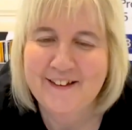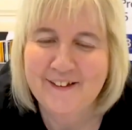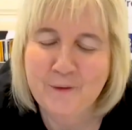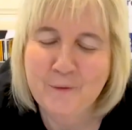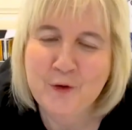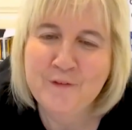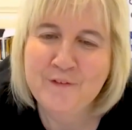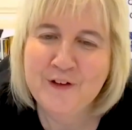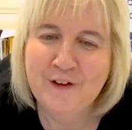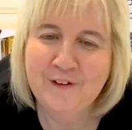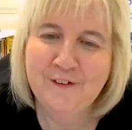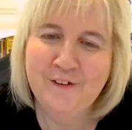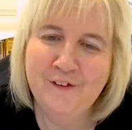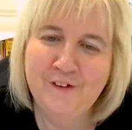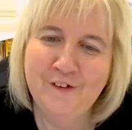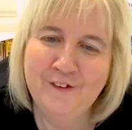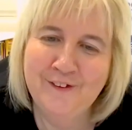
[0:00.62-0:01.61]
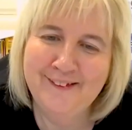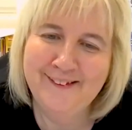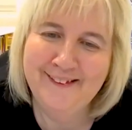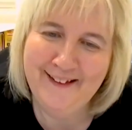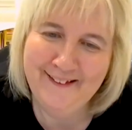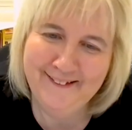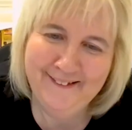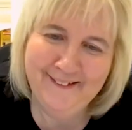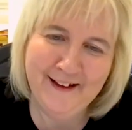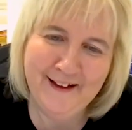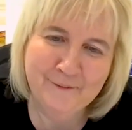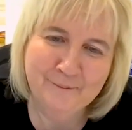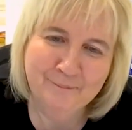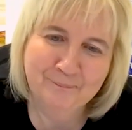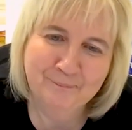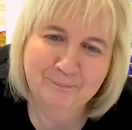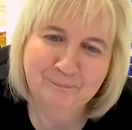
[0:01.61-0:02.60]
So moving on to success
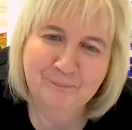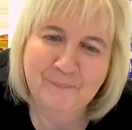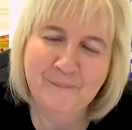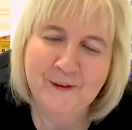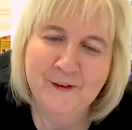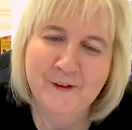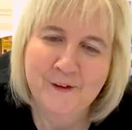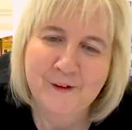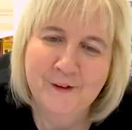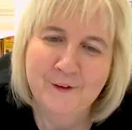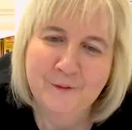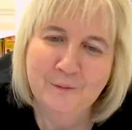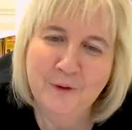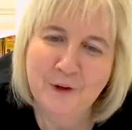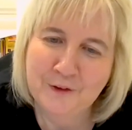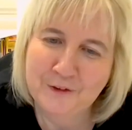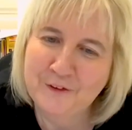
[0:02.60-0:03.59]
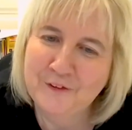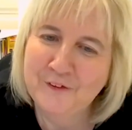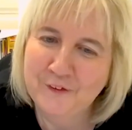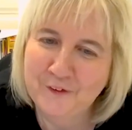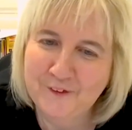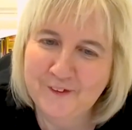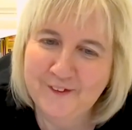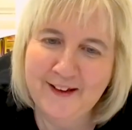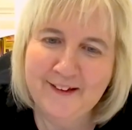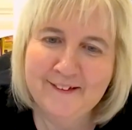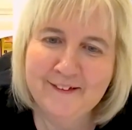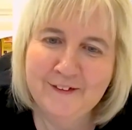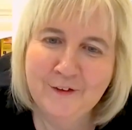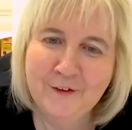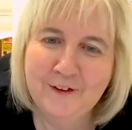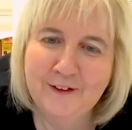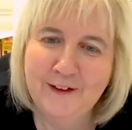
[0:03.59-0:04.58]
then. What does success
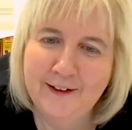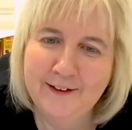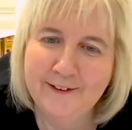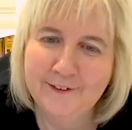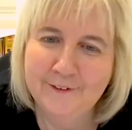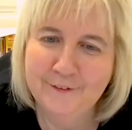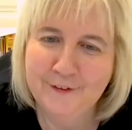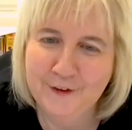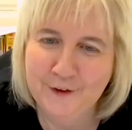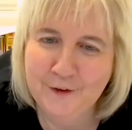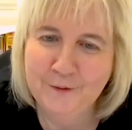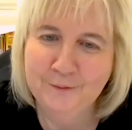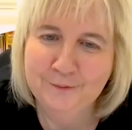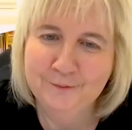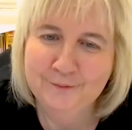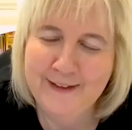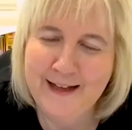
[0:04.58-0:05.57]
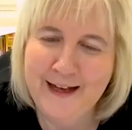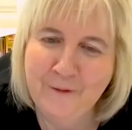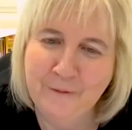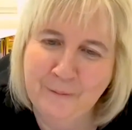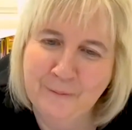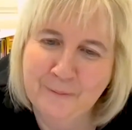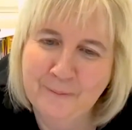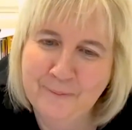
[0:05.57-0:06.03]
look like for you now?